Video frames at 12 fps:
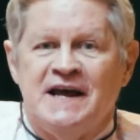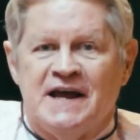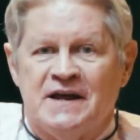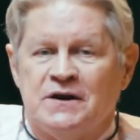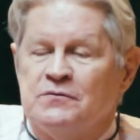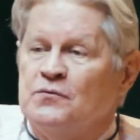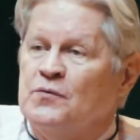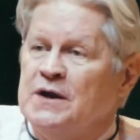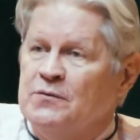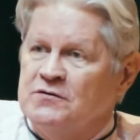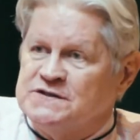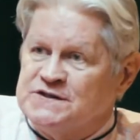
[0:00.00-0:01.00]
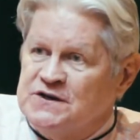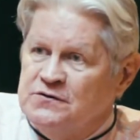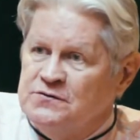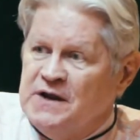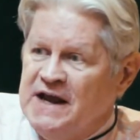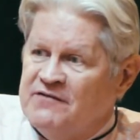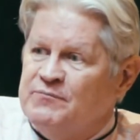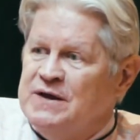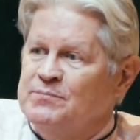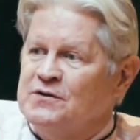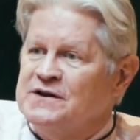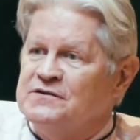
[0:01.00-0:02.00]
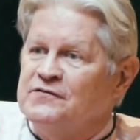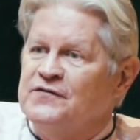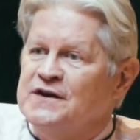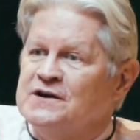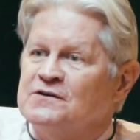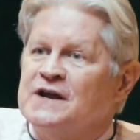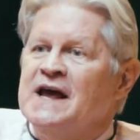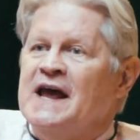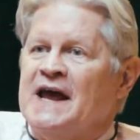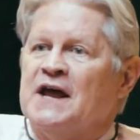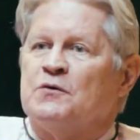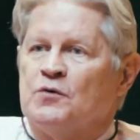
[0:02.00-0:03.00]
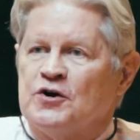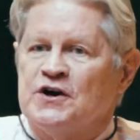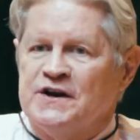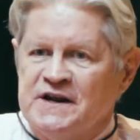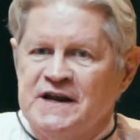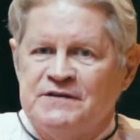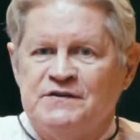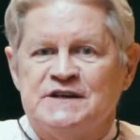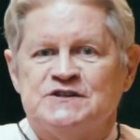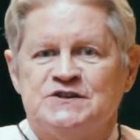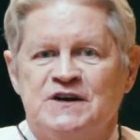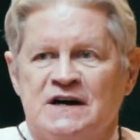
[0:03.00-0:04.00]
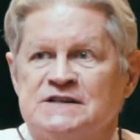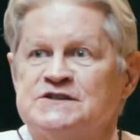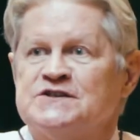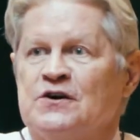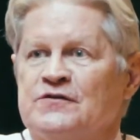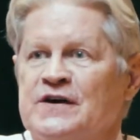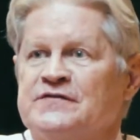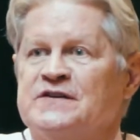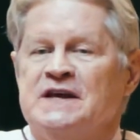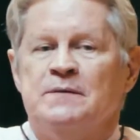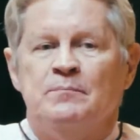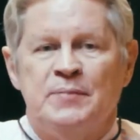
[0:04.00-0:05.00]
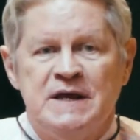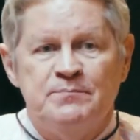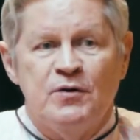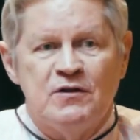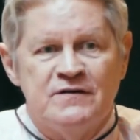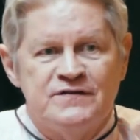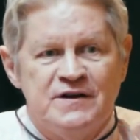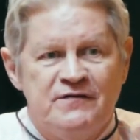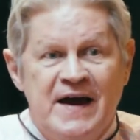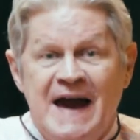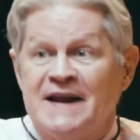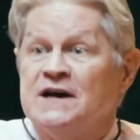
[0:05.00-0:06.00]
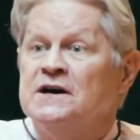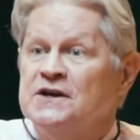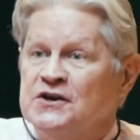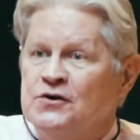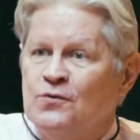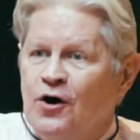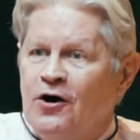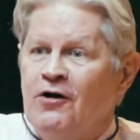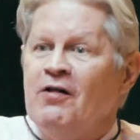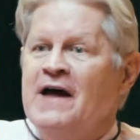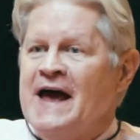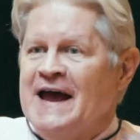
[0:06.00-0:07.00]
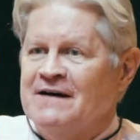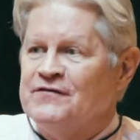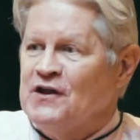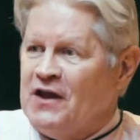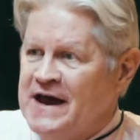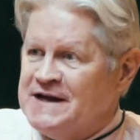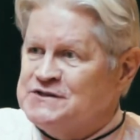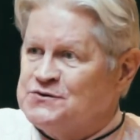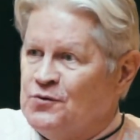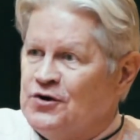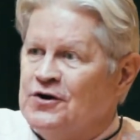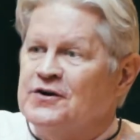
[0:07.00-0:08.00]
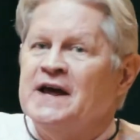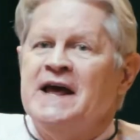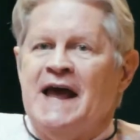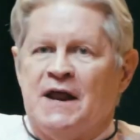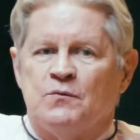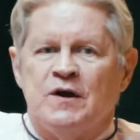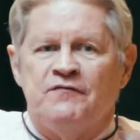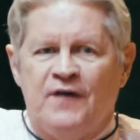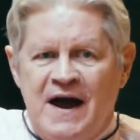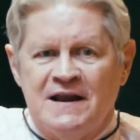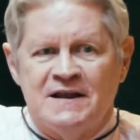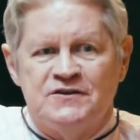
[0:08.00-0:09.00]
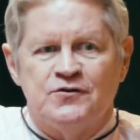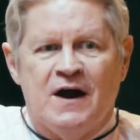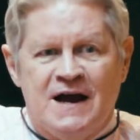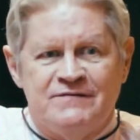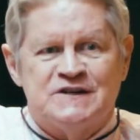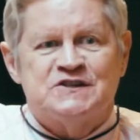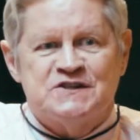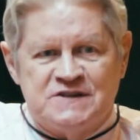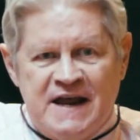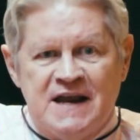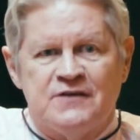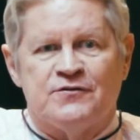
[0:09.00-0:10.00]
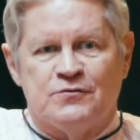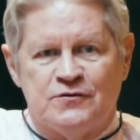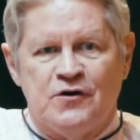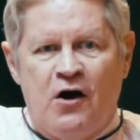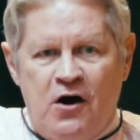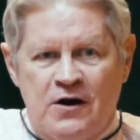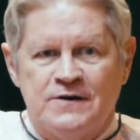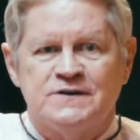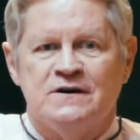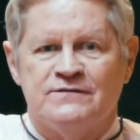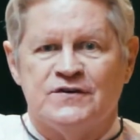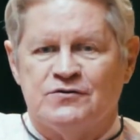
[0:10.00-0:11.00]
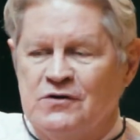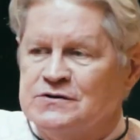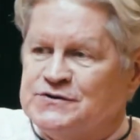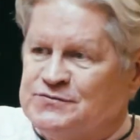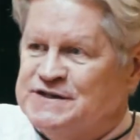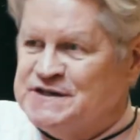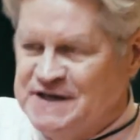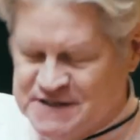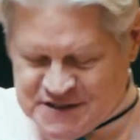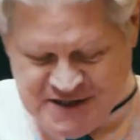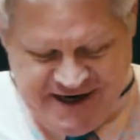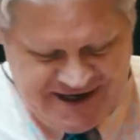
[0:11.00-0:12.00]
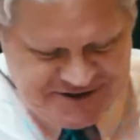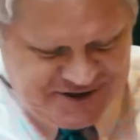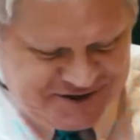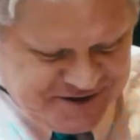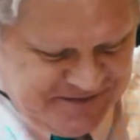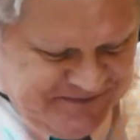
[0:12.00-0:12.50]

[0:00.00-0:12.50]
and we will soon have people in the field, and we're going to get this done so that the people of Nevada, you all, have the last word, and we finally drive a stake through the heart of the gross receipts taxes.